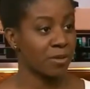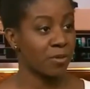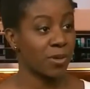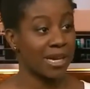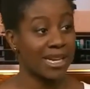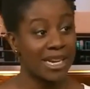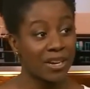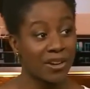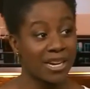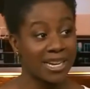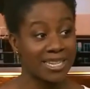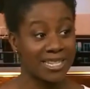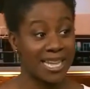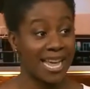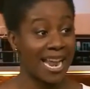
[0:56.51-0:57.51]
What we're hearing
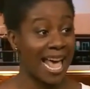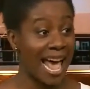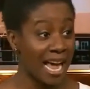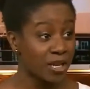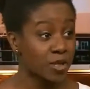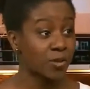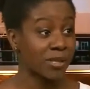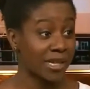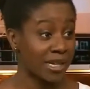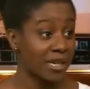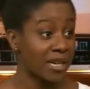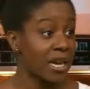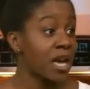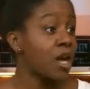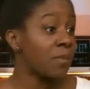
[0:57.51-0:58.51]
is that actually
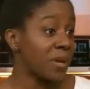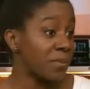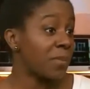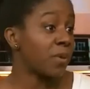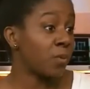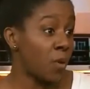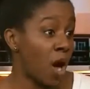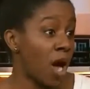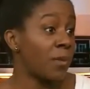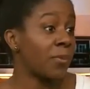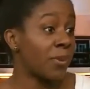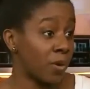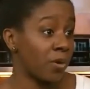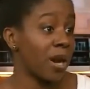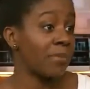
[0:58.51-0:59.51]
people want
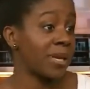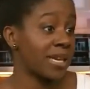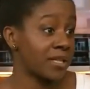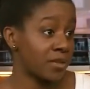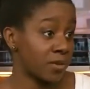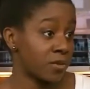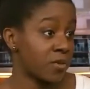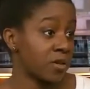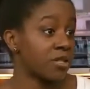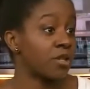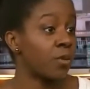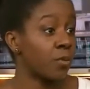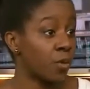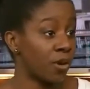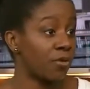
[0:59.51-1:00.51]
programming in schools,
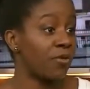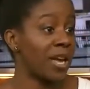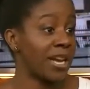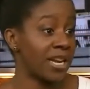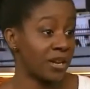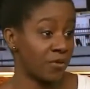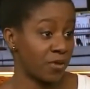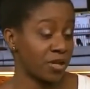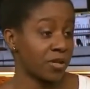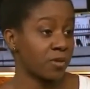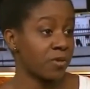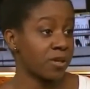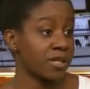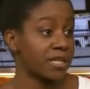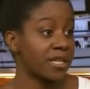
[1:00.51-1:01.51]
so more funding for
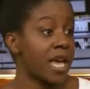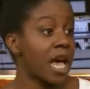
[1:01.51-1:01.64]
schools.